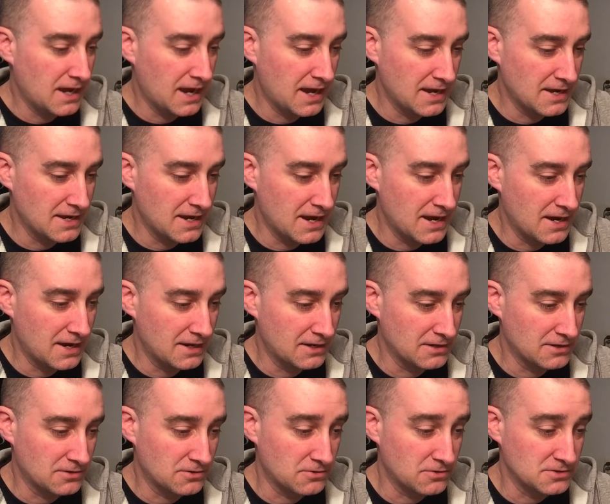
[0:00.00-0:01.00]
and
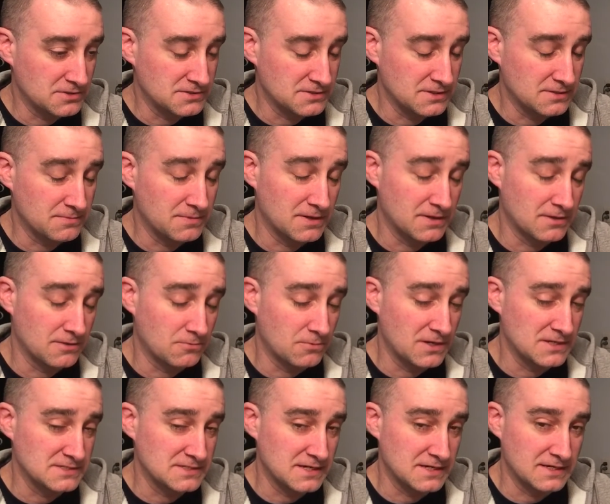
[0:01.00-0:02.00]
it of course had been in the
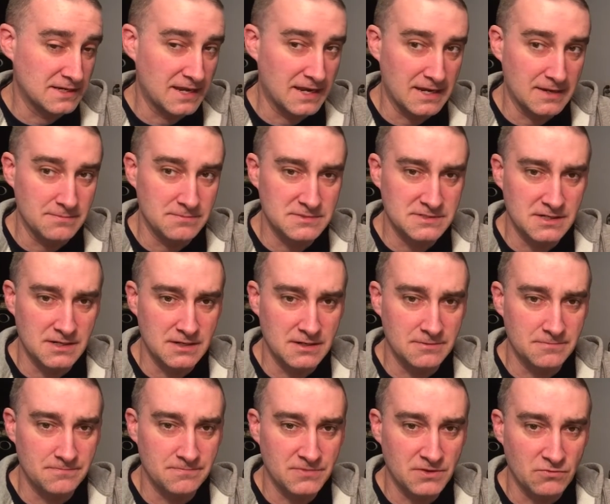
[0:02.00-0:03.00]
West End Games
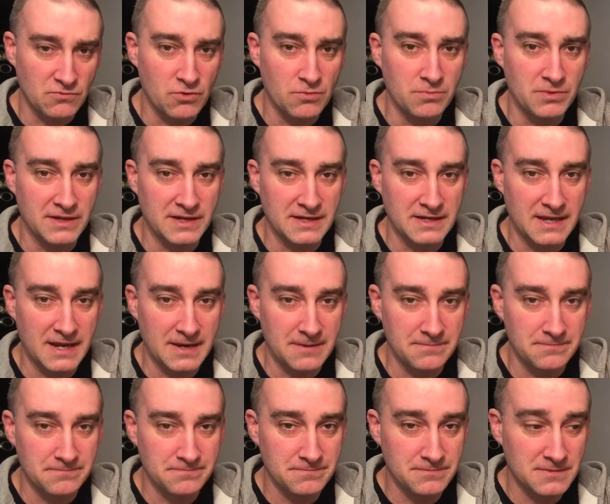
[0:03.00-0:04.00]
role-playing game.